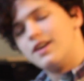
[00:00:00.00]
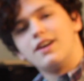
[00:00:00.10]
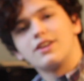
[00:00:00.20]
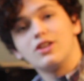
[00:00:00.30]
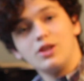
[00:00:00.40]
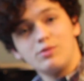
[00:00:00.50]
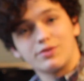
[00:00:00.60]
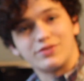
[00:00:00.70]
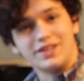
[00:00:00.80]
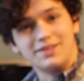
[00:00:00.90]

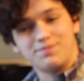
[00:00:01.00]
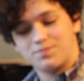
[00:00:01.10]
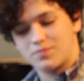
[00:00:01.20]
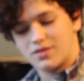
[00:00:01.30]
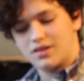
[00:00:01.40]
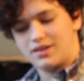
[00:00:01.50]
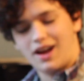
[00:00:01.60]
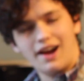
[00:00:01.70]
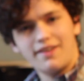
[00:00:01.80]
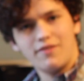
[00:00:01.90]
Calligraphy.
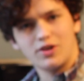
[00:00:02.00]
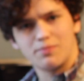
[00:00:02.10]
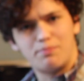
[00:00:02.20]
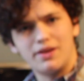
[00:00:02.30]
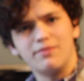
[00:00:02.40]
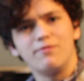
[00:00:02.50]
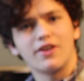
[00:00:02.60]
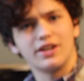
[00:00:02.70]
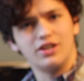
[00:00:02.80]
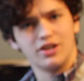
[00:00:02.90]
Now, I've never been
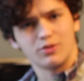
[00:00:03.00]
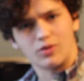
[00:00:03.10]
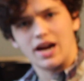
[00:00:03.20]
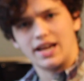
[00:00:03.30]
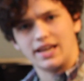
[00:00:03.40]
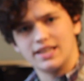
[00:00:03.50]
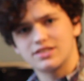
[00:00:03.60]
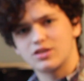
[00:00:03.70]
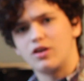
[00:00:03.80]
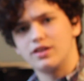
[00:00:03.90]
very good at writing.
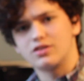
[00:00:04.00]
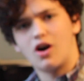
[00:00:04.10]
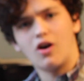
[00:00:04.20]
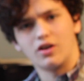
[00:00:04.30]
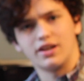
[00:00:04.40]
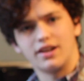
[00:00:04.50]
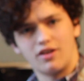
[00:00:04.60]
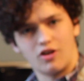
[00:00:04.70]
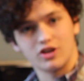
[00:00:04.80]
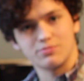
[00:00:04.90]
It's hard and
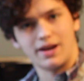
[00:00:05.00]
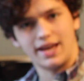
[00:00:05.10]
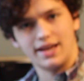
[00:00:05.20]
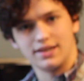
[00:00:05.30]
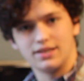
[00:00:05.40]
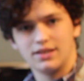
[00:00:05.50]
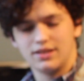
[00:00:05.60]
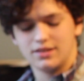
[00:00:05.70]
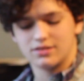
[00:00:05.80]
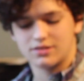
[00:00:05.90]
it hurts my hand.
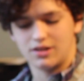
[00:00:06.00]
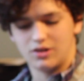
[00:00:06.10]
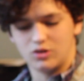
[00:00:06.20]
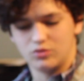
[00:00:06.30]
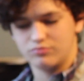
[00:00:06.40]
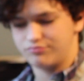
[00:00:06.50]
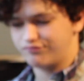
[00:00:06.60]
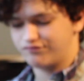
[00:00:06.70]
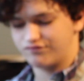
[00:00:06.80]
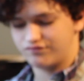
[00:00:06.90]
So
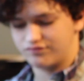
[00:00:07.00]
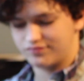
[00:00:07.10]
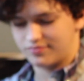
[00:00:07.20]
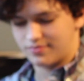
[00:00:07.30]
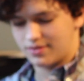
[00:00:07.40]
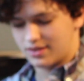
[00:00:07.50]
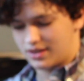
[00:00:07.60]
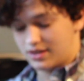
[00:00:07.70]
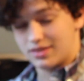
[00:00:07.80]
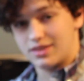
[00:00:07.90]

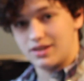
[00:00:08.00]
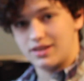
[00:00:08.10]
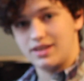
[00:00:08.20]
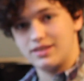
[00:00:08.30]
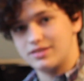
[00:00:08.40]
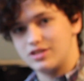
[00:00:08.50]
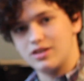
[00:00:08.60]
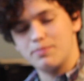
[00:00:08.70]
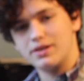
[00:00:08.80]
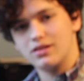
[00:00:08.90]

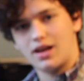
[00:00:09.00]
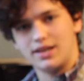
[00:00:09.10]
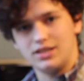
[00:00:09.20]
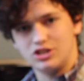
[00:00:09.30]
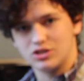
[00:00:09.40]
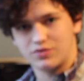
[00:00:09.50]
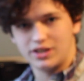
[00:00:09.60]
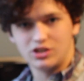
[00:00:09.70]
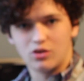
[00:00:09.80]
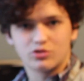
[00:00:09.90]
it'll be a lot easier if I
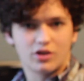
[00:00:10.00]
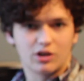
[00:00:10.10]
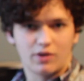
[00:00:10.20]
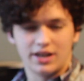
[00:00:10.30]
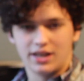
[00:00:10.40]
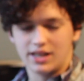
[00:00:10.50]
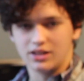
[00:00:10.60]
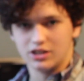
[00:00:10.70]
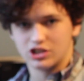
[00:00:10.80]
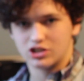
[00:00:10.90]
don't try to write in
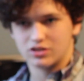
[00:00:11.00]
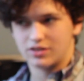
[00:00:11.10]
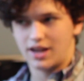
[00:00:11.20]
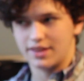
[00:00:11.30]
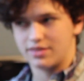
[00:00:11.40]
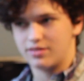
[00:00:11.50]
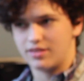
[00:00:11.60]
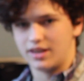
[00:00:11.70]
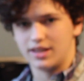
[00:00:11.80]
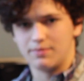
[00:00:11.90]
English. I
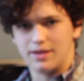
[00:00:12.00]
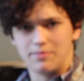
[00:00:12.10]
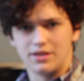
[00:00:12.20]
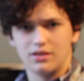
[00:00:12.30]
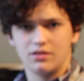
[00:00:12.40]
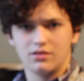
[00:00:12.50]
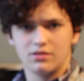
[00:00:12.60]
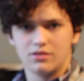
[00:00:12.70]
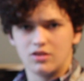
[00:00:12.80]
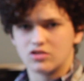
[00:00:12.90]
think maybe.
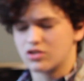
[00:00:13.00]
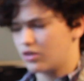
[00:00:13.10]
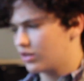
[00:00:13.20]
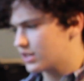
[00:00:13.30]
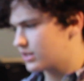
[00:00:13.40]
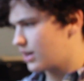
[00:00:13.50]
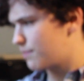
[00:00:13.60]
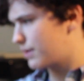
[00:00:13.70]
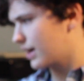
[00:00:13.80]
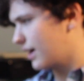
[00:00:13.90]
So let's
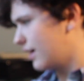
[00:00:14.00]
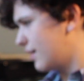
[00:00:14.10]
pick